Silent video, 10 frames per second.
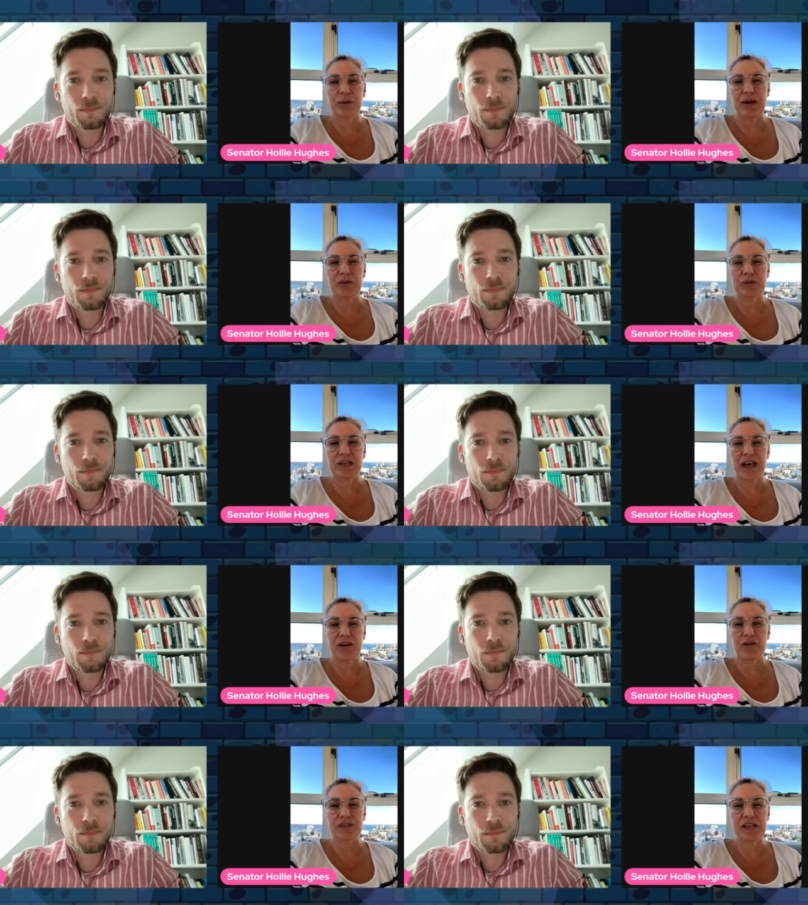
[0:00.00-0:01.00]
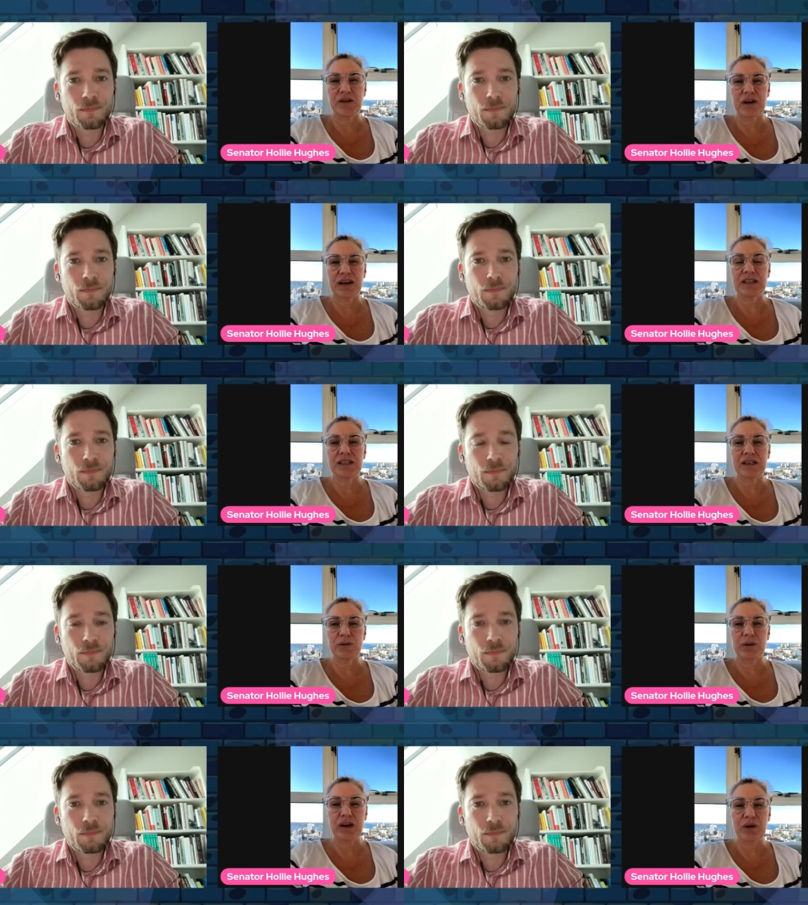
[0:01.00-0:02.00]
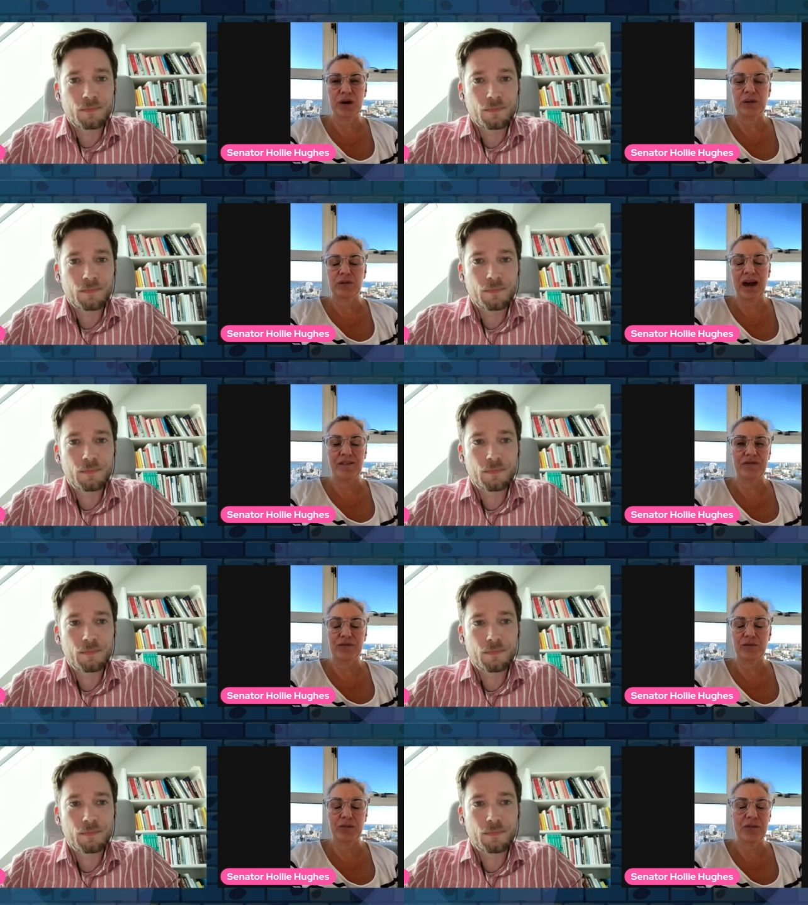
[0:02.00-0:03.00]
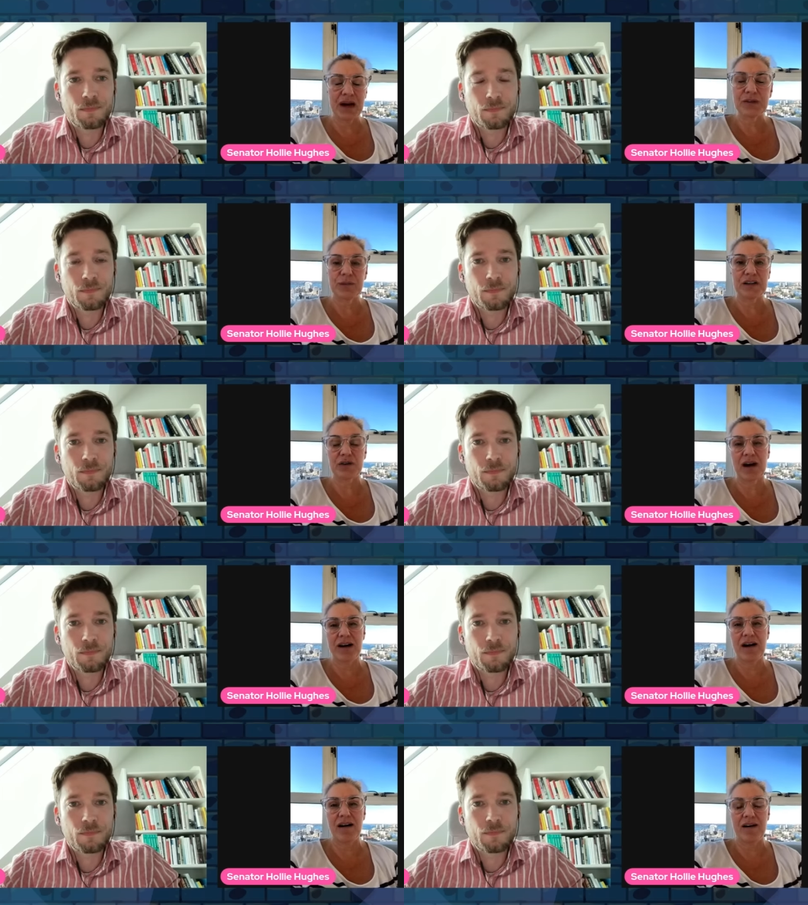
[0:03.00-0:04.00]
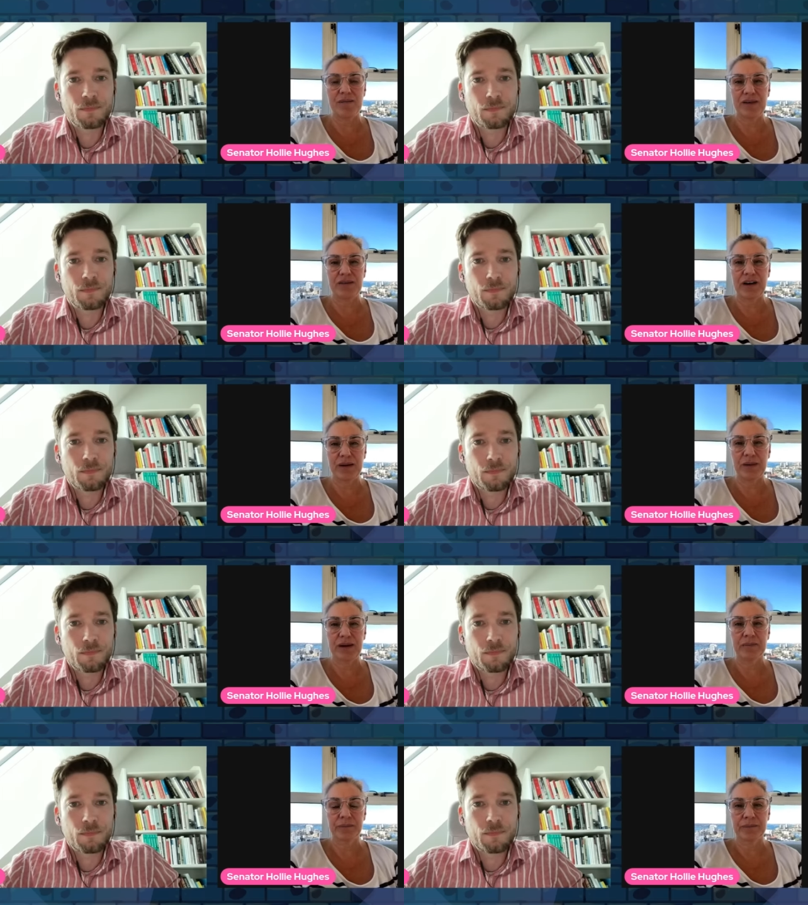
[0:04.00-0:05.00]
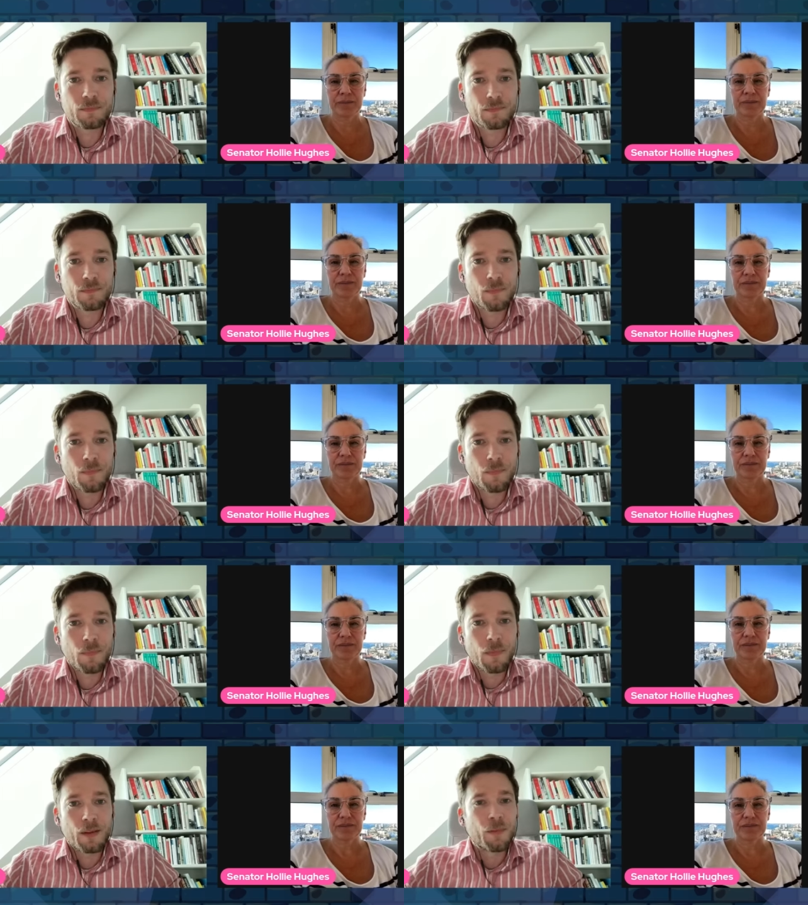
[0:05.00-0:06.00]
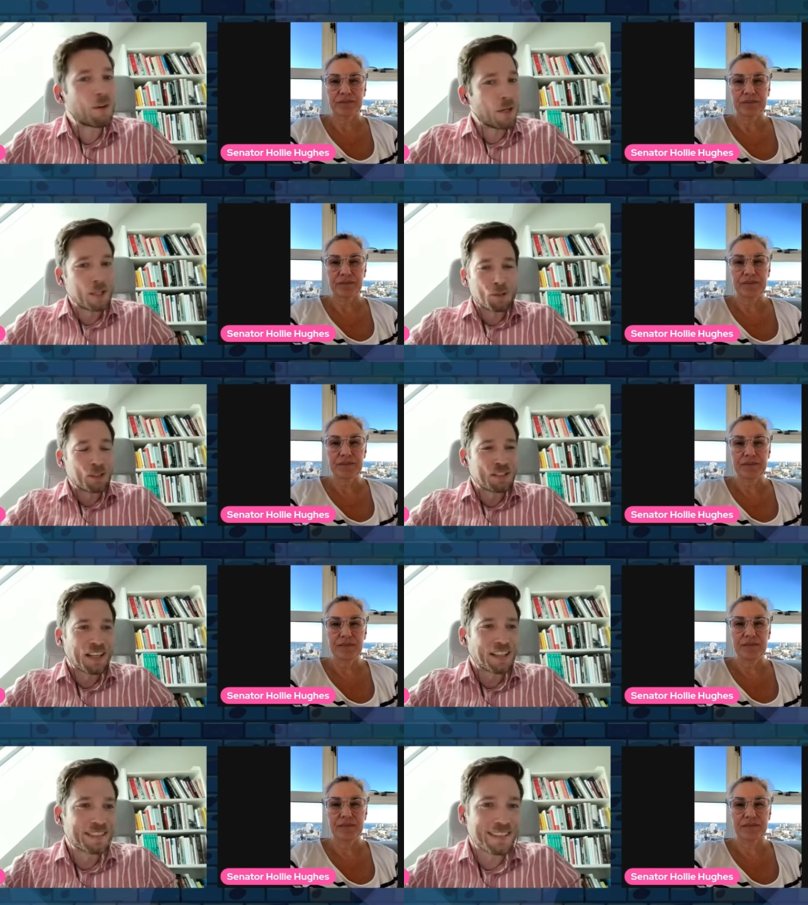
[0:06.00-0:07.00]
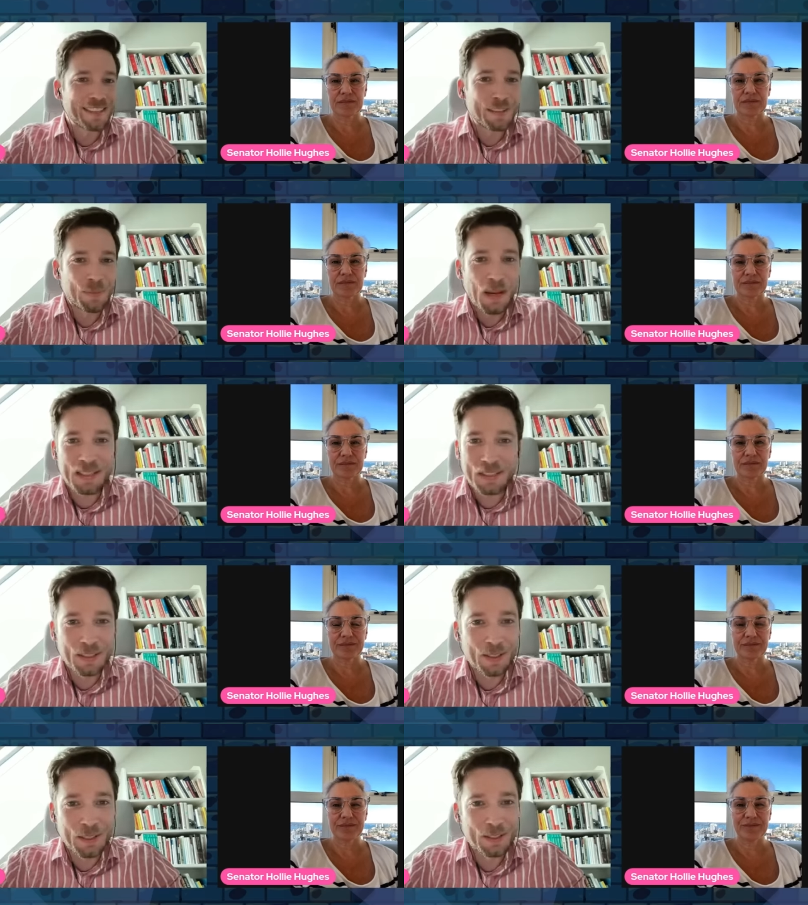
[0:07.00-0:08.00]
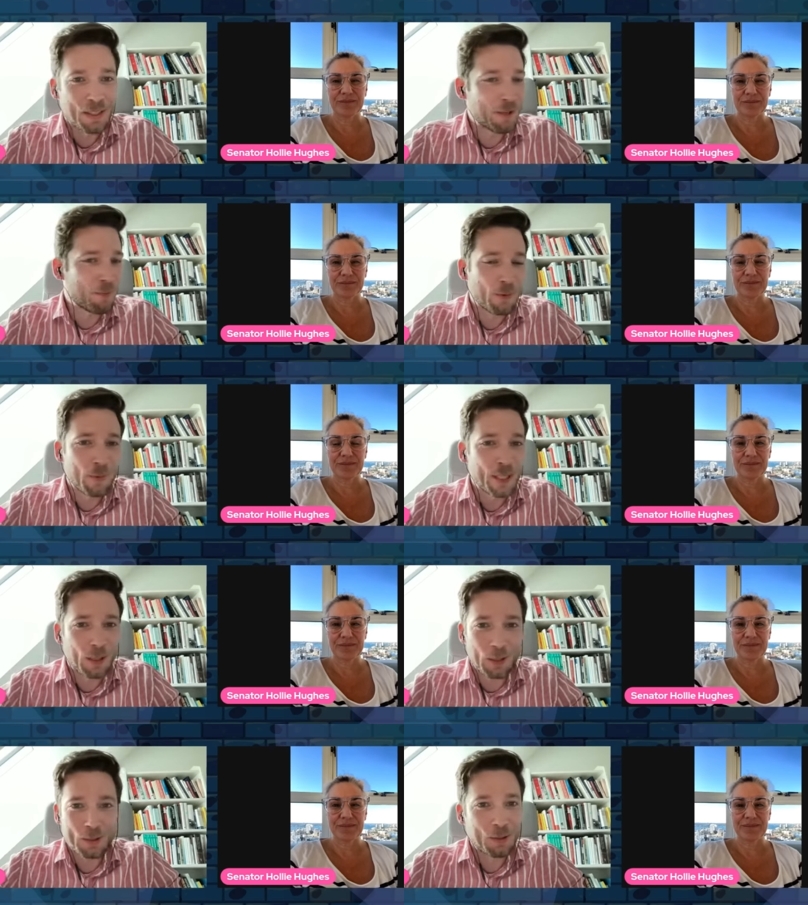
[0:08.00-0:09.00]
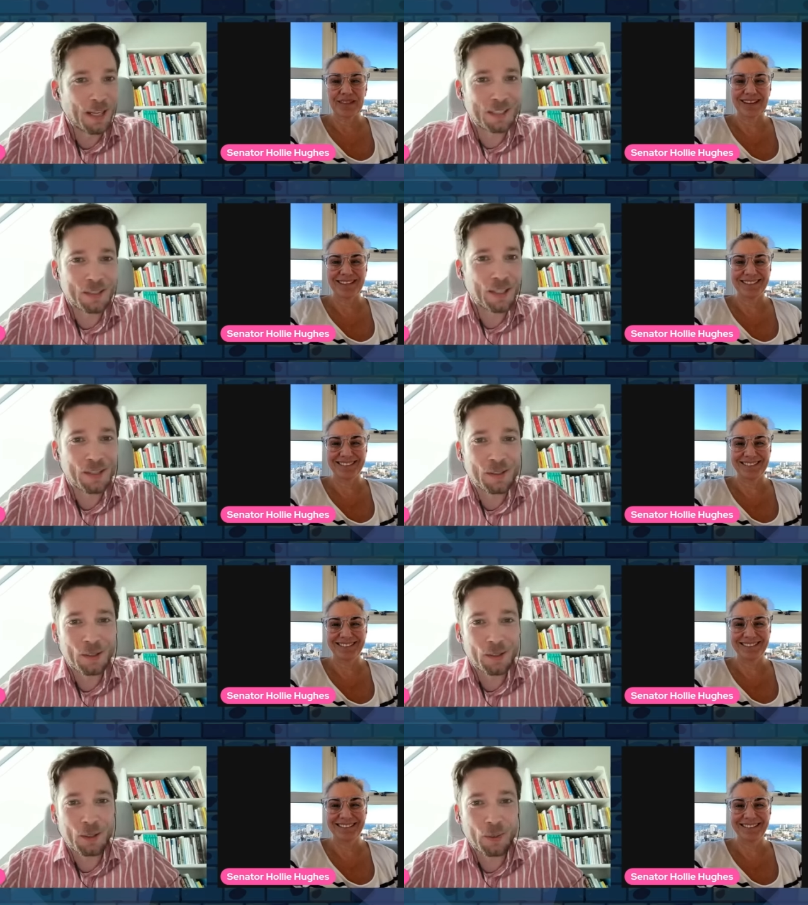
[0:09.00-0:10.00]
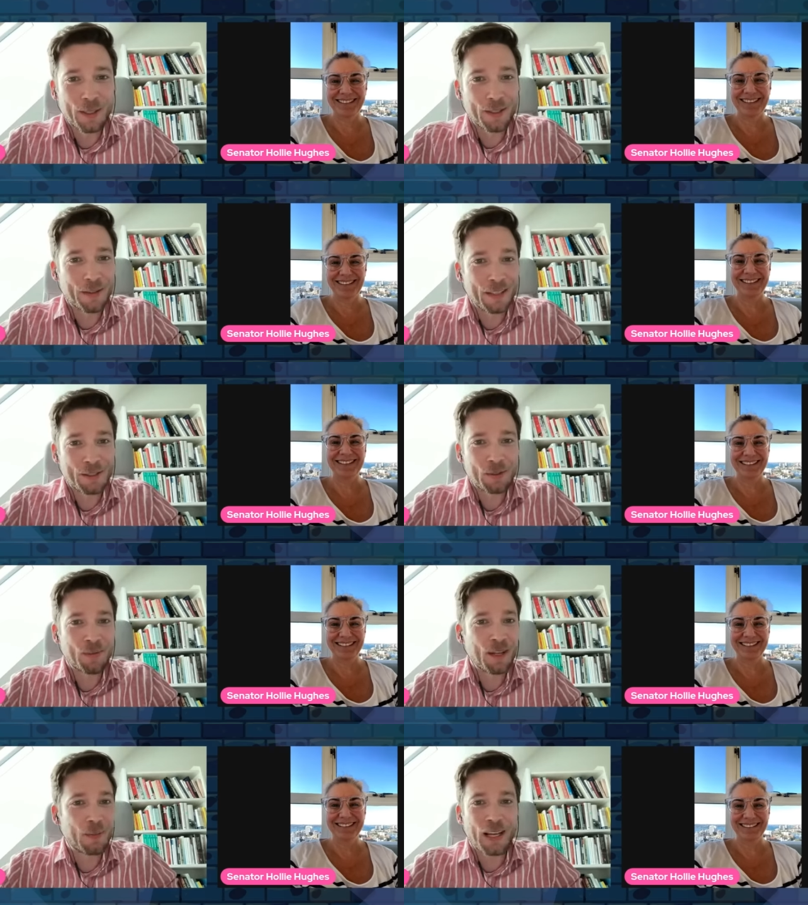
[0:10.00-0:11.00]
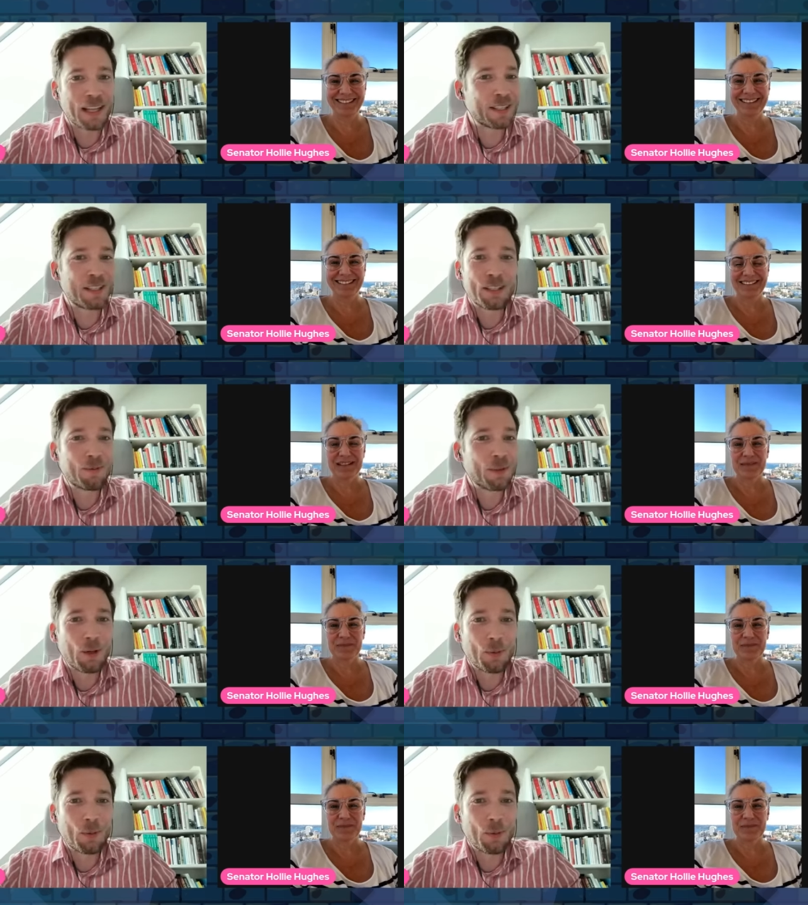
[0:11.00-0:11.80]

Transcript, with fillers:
Speaker 1: people to get off cigarettes that we know have much, much greater harm than vaping.
Speaker 2: Very interesting. It's it's basically the same for me. Also, accidental quitter thanks to vaping. I didn't even know